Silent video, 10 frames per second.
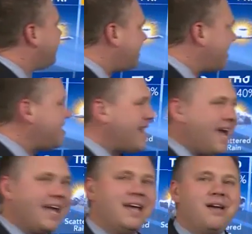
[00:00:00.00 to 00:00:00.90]

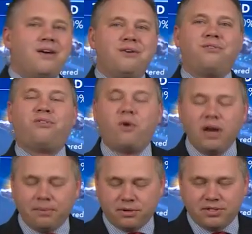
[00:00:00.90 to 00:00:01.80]
Sunday.
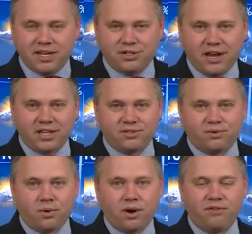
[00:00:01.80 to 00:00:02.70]
40% chance
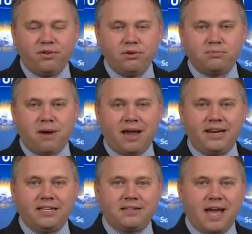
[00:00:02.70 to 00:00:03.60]
for a few
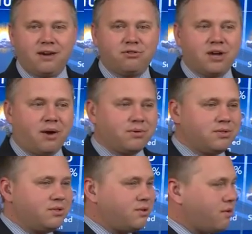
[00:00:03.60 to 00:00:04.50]
spotty to scattered
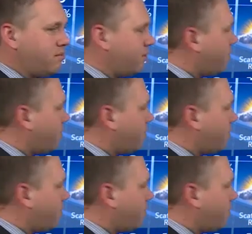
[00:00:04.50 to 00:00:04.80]
showers and storms